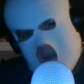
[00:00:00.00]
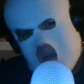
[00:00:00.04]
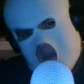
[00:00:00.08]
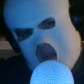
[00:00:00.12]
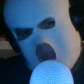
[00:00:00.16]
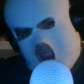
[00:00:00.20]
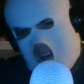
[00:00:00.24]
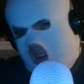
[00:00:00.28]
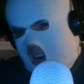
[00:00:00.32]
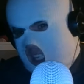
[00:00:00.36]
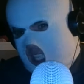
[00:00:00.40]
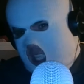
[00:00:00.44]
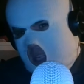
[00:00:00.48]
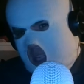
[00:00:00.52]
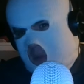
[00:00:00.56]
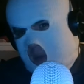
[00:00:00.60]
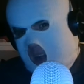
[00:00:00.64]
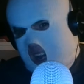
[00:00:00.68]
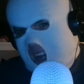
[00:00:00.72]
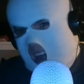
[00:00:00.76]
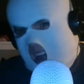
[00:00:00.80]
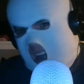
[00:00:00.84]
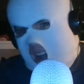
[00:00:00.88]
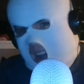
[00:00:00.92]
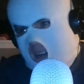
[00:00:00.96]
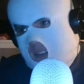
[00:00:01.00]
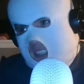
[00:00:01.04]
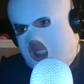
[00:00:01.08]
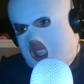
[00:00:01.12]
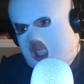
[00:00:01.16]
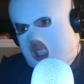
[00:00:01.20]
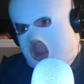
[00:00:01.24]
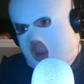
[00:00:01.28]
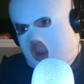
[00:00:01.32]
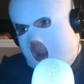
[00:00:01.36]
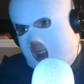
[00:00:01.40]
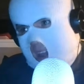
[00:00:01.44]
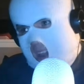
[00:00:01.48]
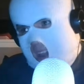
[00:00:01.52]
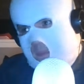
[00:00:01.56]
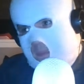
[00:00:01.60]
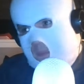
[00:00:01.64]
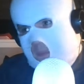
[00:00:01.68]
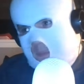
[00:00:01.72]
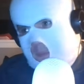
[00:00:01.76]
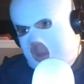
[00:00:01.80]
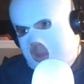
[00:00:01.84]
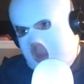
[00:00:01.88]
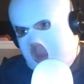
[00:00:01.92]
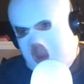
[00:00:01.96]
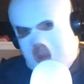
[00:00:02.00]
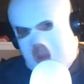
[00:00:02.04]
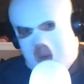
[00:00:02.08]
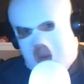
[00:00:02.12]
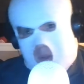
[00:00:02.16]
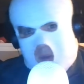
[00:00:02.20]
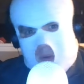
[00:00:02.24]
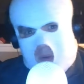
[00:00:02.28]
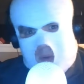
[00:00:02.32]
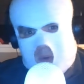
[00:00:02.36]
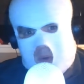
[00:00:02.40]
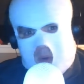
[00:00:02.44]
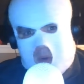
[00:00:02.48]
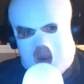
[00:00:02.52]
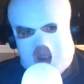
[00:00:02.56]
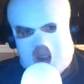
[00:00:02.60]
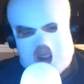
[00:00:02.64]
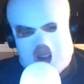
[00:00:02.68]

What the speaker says: I've also been in houses by people who,